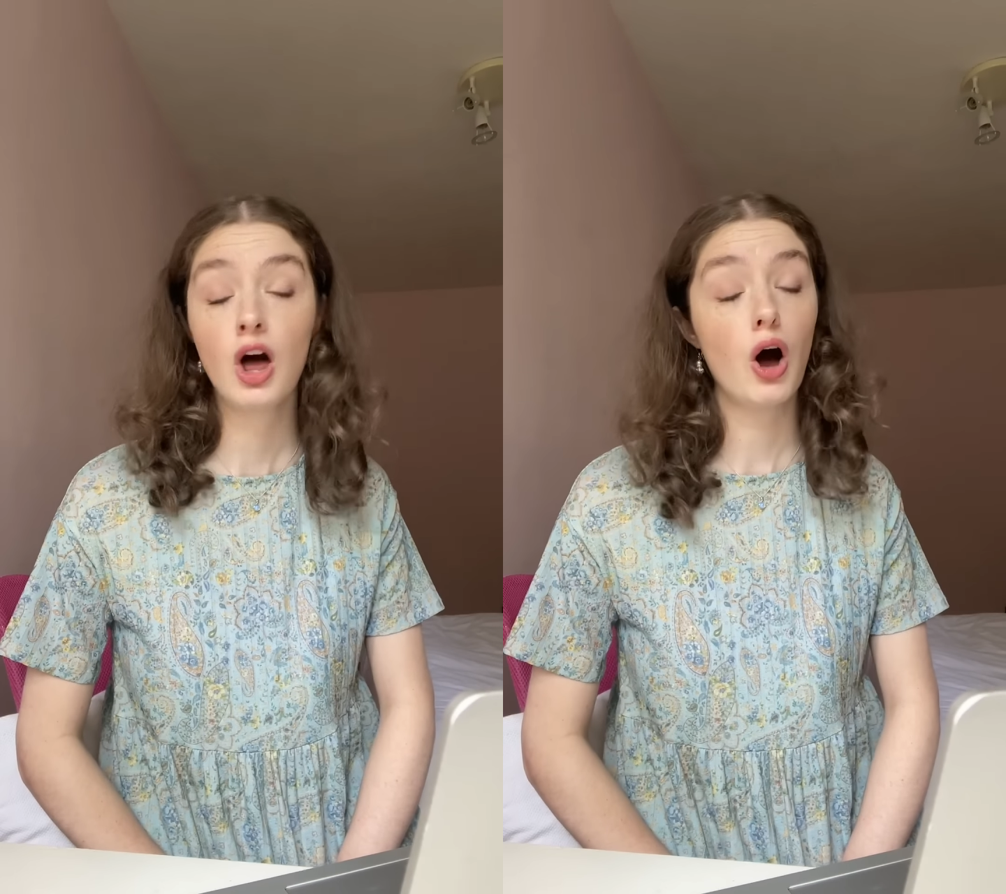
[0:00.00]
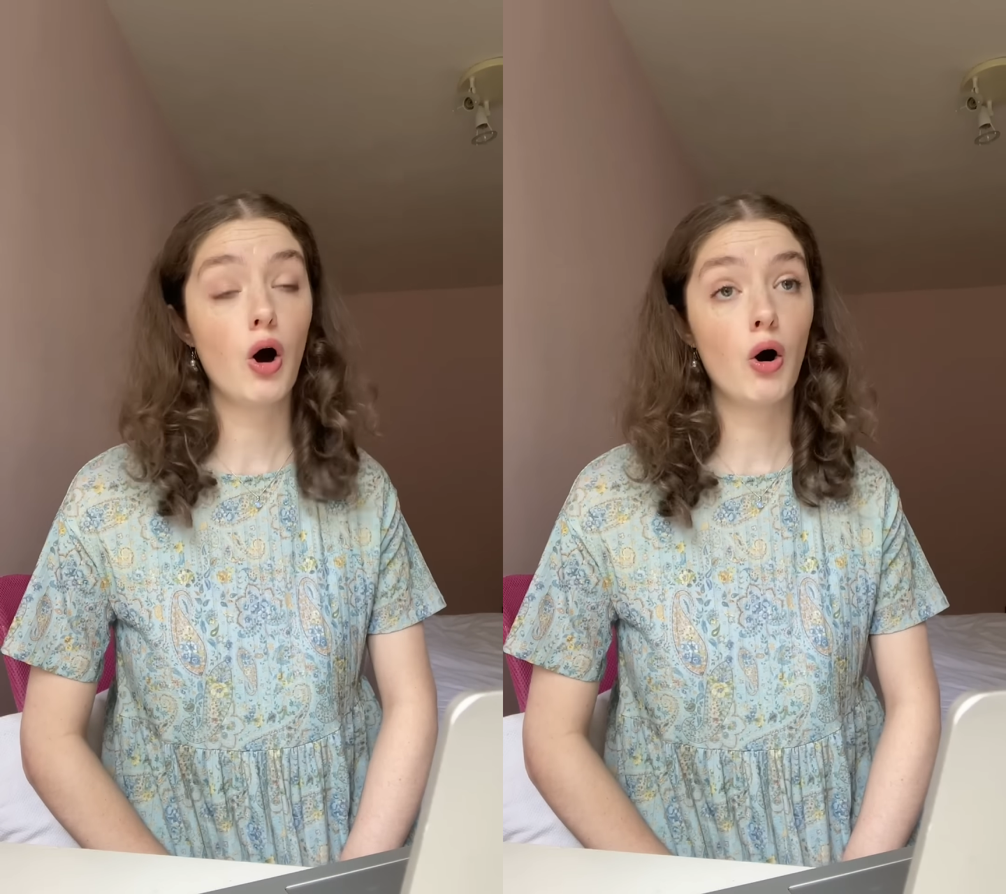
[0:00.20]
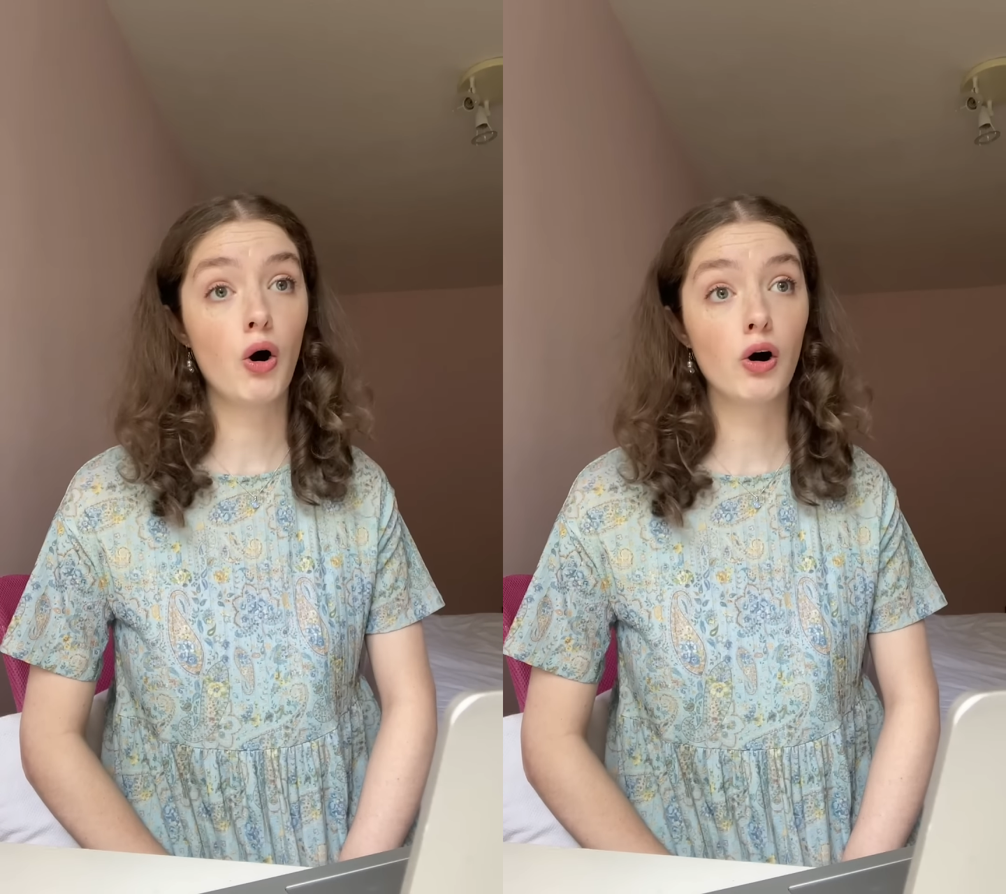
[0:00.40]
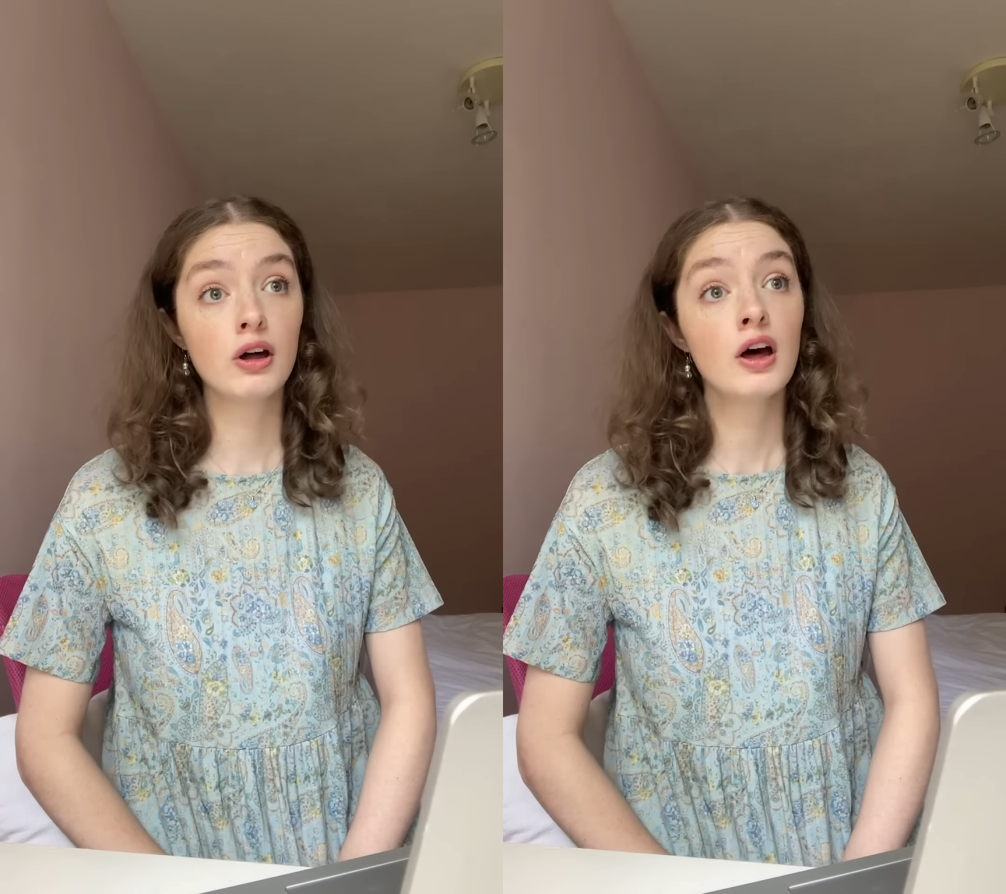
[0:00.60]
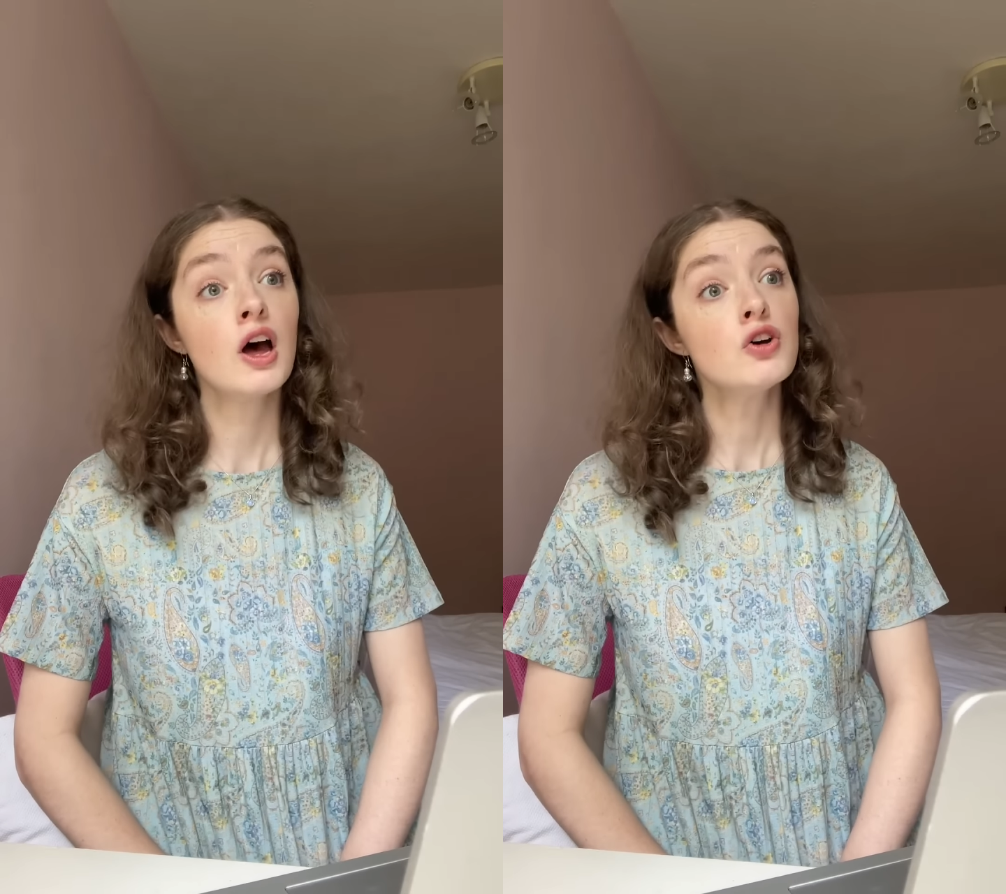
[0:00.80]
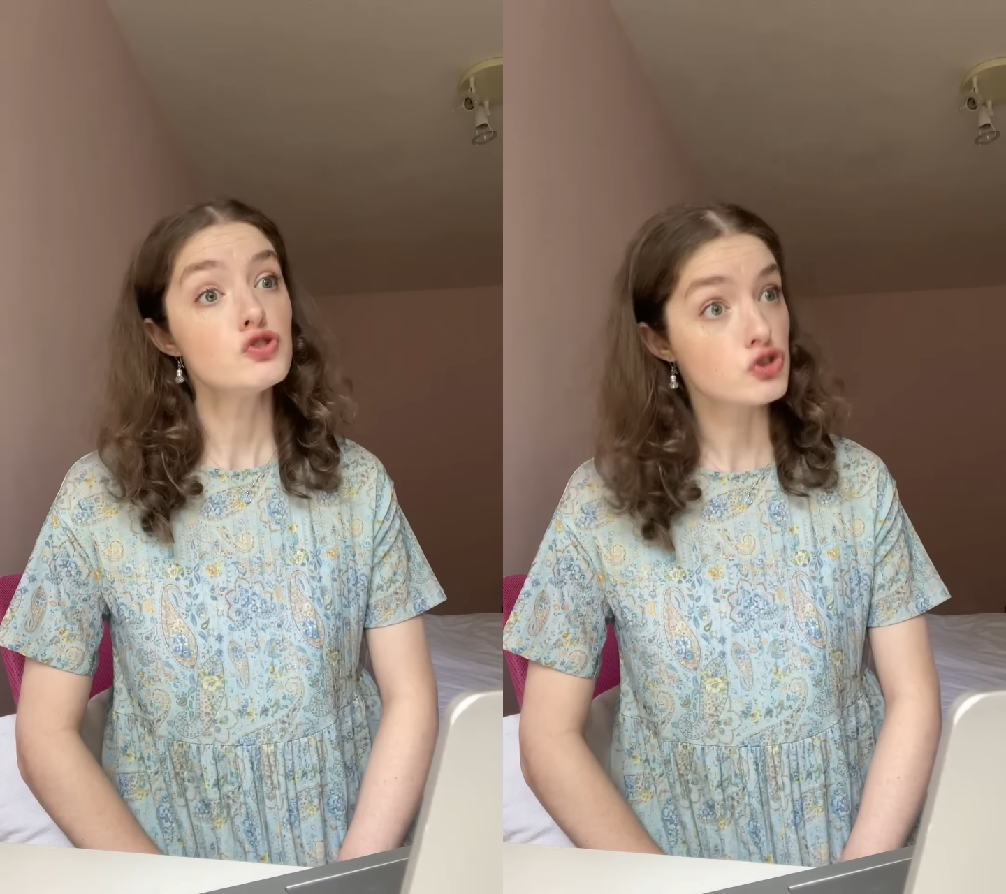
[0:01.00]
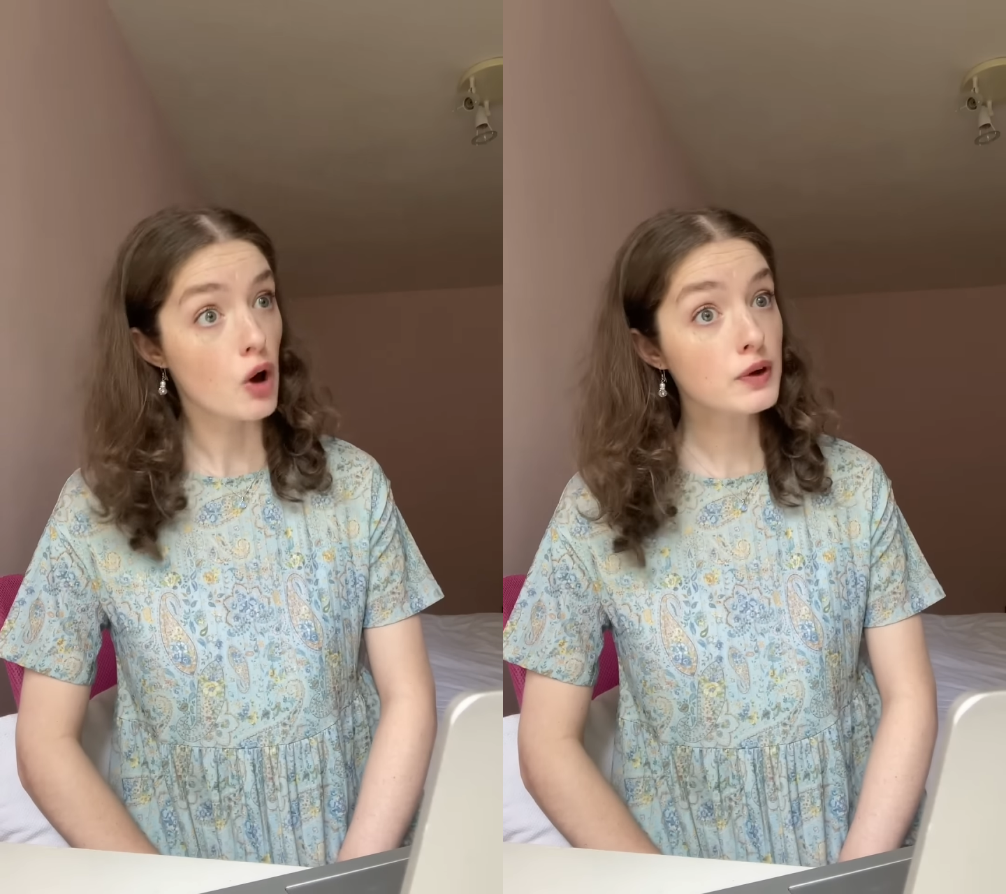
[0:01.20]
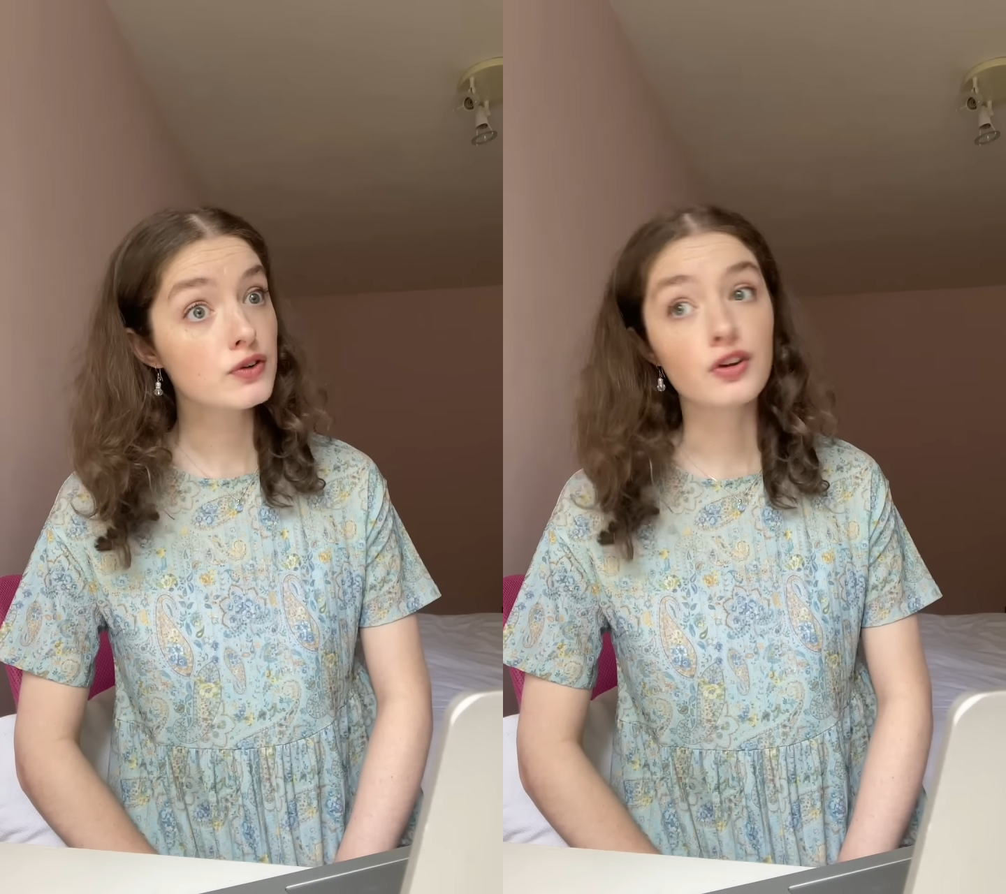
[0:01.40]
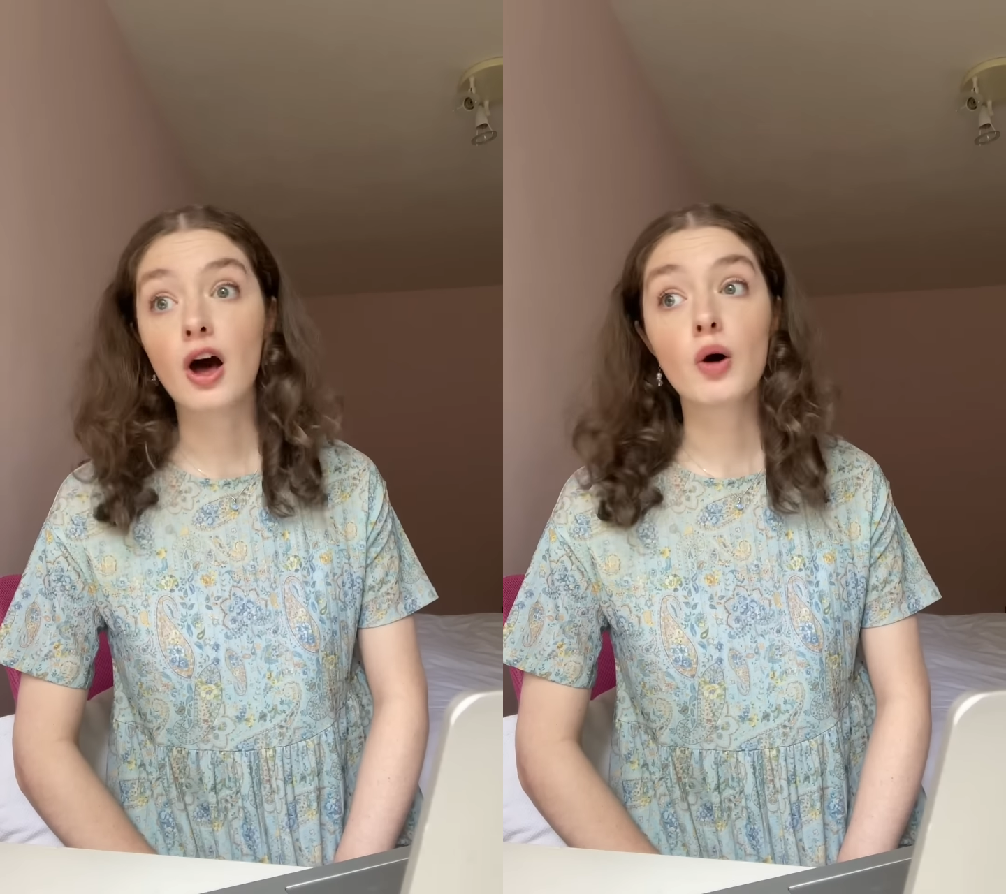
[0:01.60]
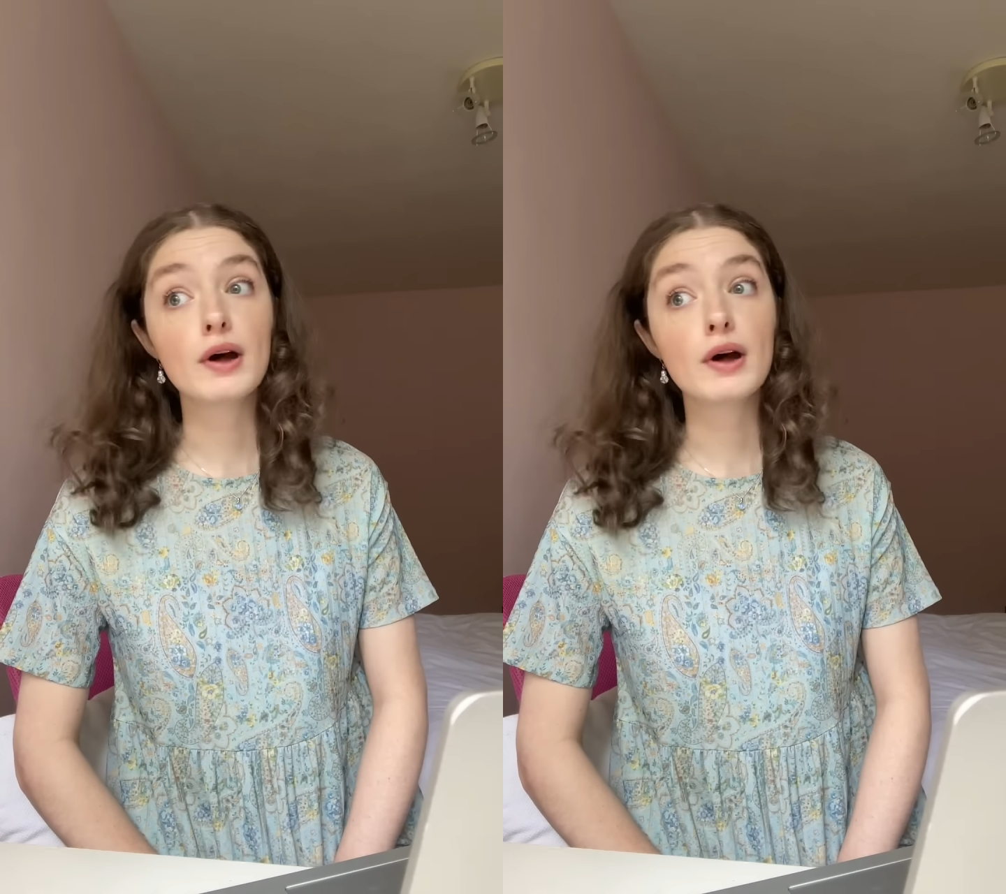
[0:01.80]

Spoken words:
or so-and-so